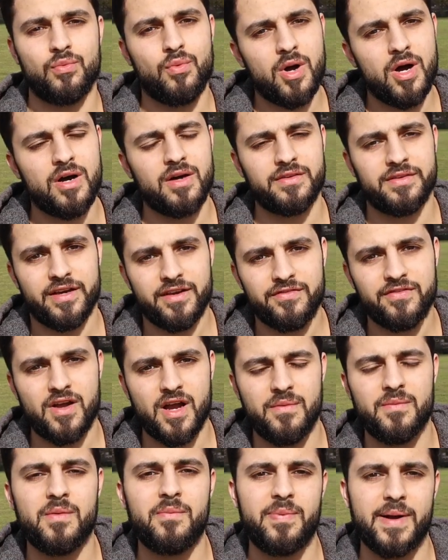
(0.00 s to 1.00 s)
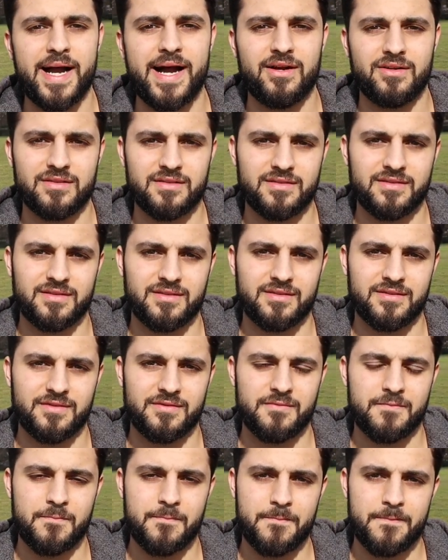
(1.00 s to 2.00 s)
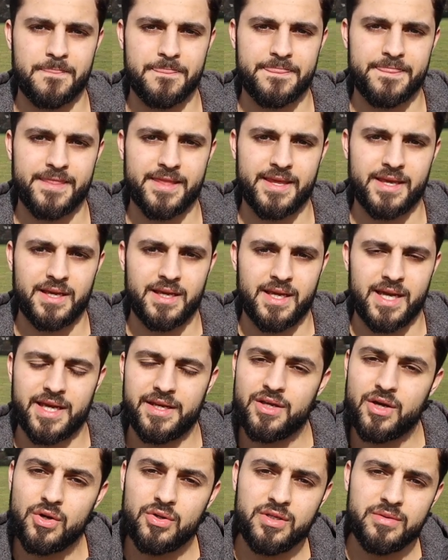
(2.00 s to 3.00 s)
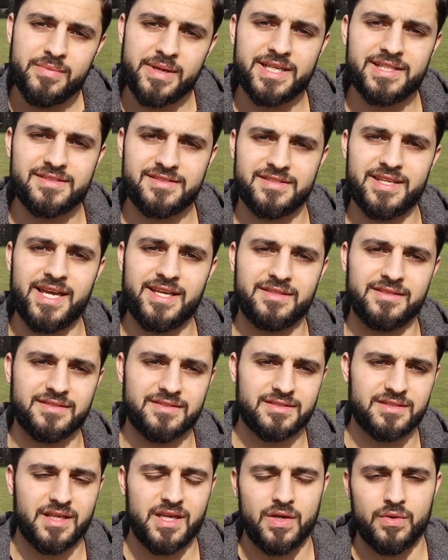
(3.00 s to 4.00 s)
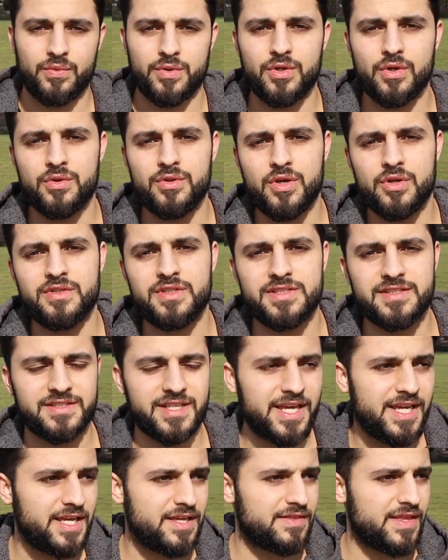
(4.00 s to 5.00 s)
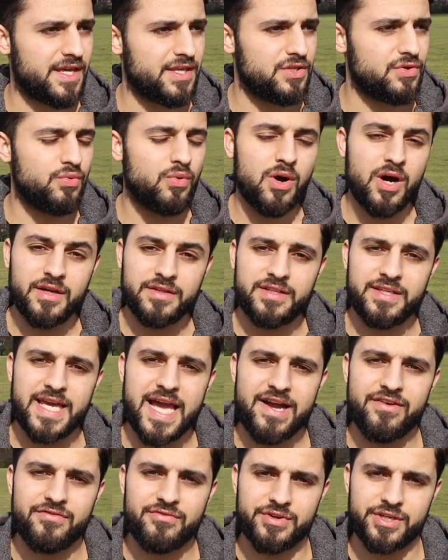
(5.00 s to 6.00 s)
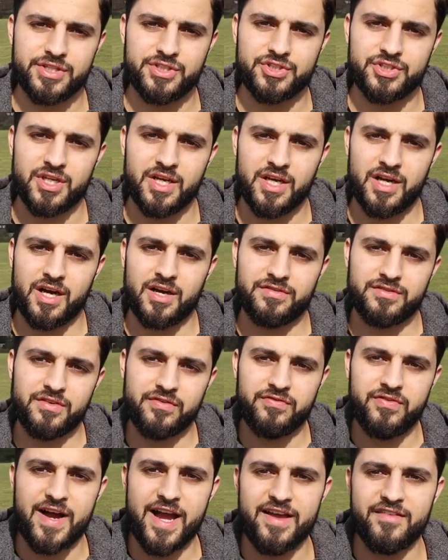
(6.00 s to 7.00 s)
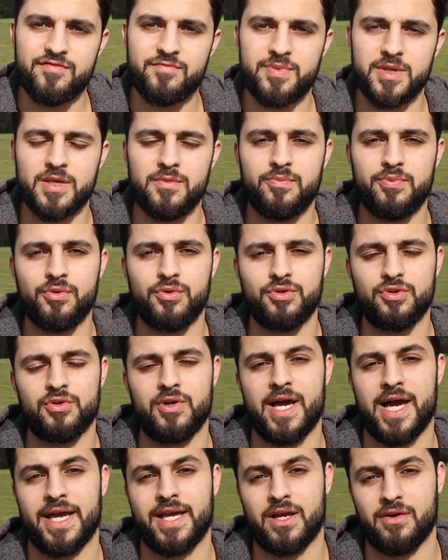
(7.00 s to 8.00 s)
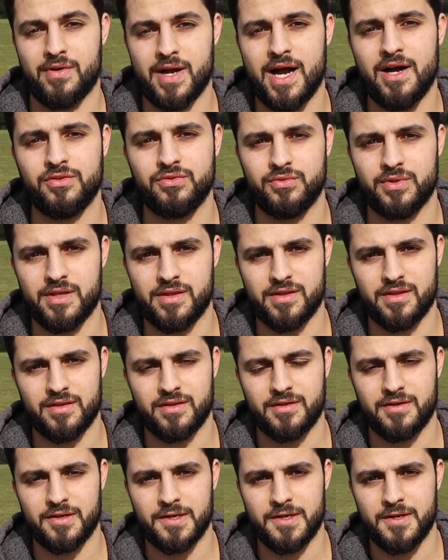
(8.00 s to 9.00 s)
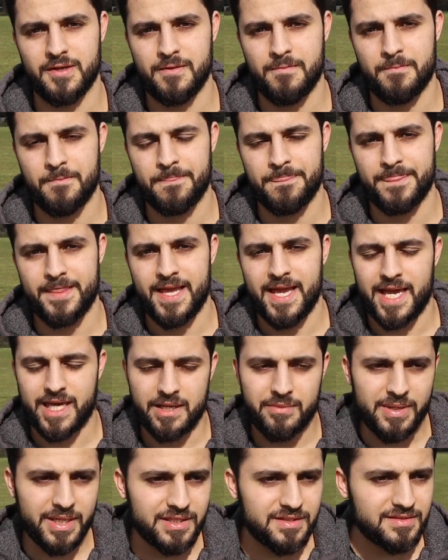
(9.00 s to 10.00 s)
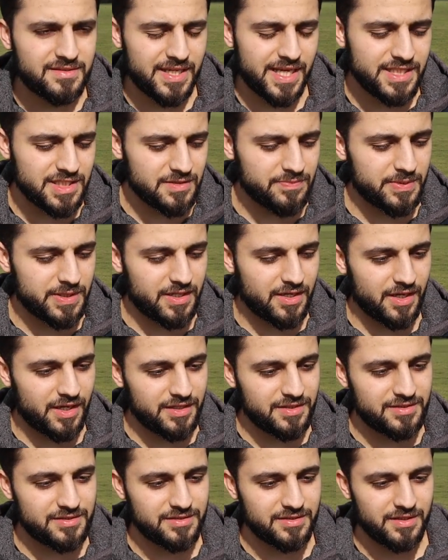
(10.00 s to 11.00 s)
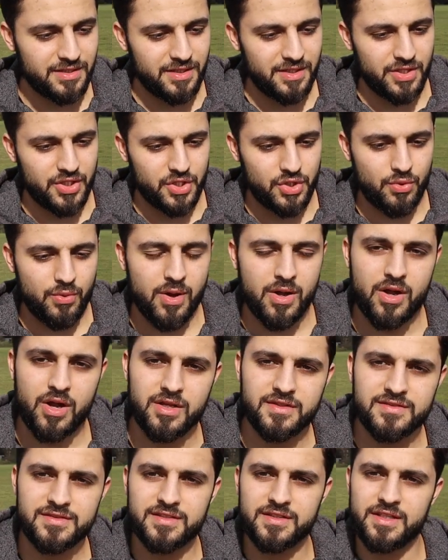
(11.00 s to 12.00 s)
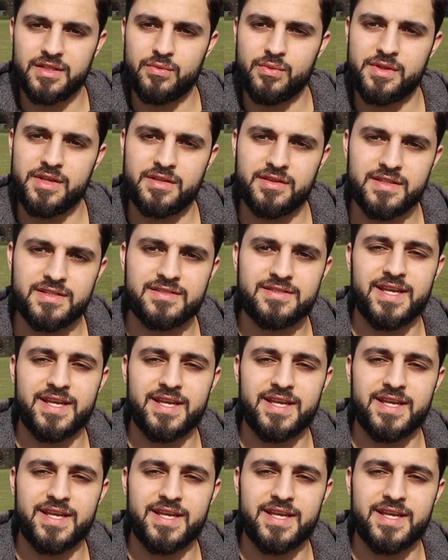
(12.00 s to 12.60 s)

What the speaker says: the world have come about. And it only makes sense. We all know the saying that you are the average of the five people you hang around with. And it makes sense because you are constantly within the